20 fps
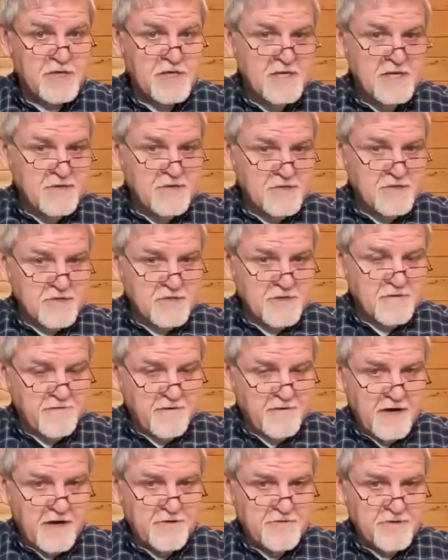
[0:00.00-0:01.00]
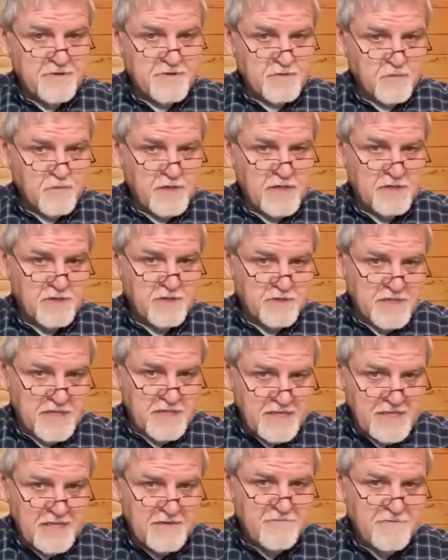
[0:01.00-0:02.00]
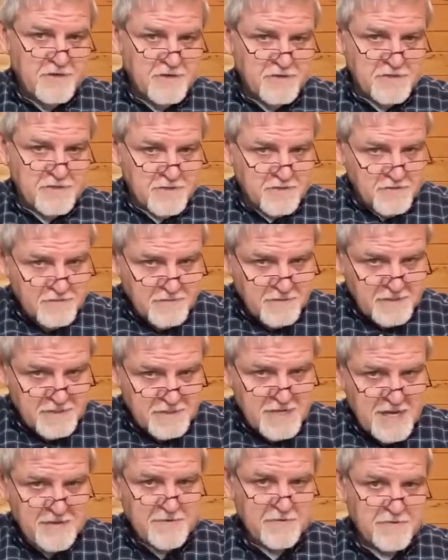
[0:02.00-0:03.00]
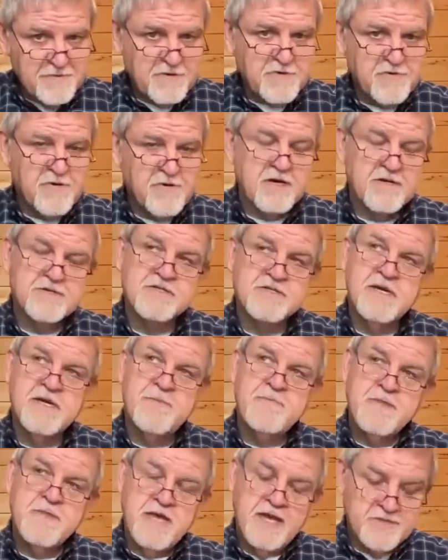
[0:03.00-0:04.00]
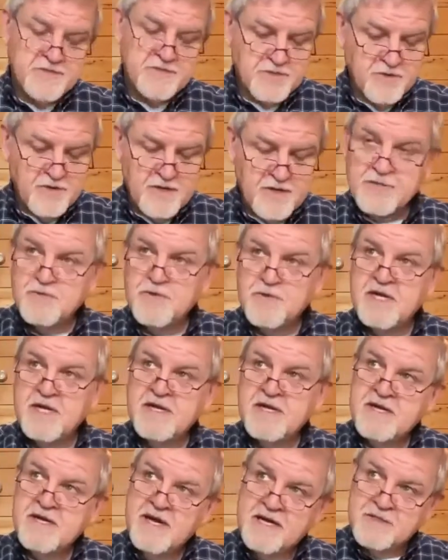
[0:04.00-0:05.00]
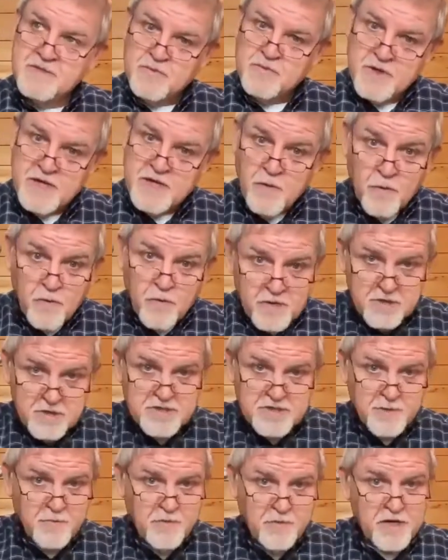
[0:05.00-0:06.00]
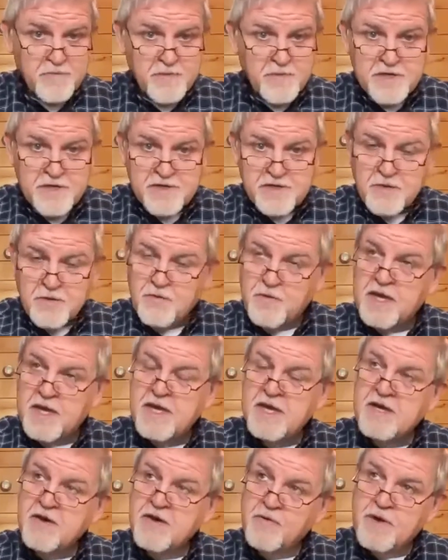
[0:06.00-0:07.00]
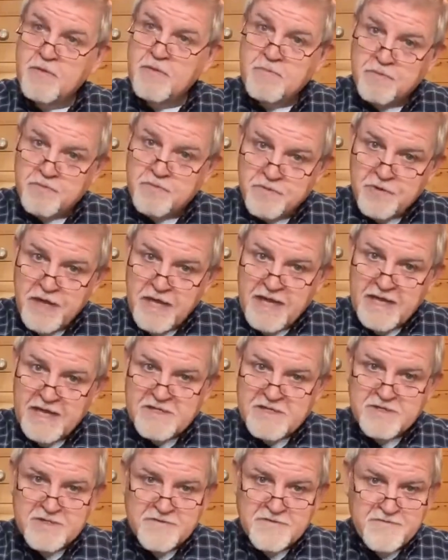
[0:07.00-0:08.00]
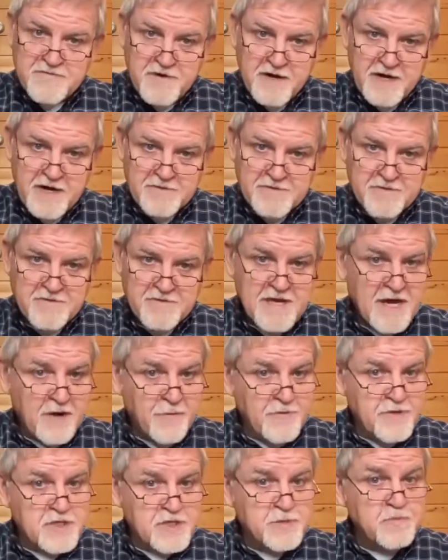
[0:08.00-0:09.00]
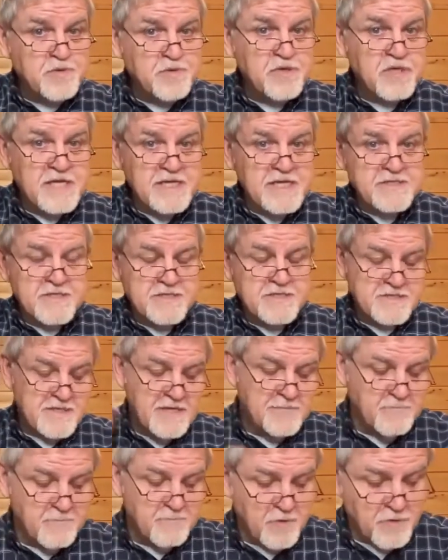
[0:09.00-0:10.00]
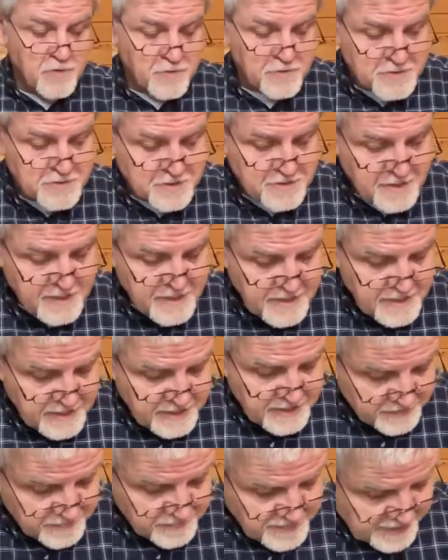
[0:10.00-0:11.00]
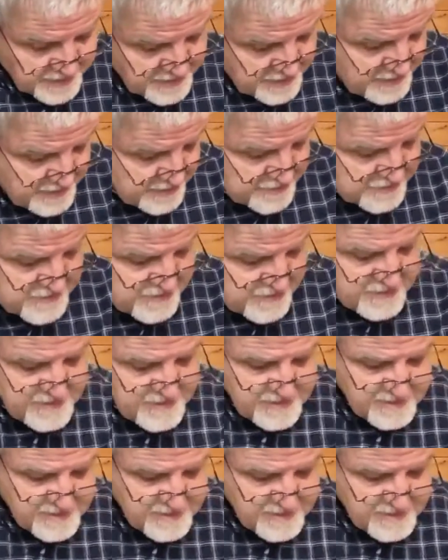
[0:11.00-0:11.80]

to the father's will even to the death of the cross and so as we as we worship what do we do we we bring to the father that which pleases him most and that is uh,